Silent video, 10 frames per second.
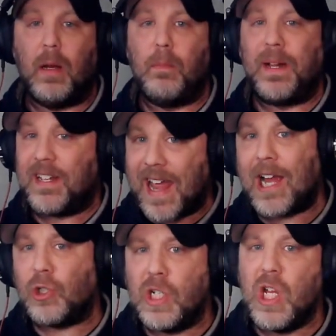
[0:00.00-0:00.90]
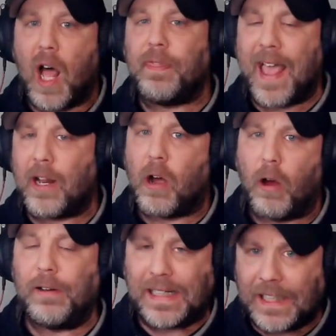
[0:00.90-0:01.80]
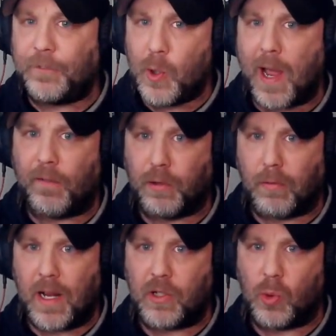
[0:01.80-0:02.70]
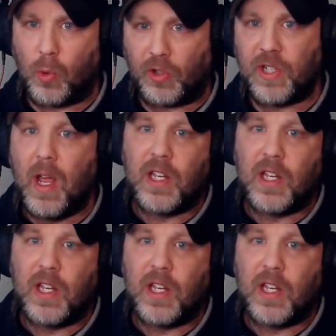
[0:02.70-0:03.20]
But it's actually not that hard if you have the right tools.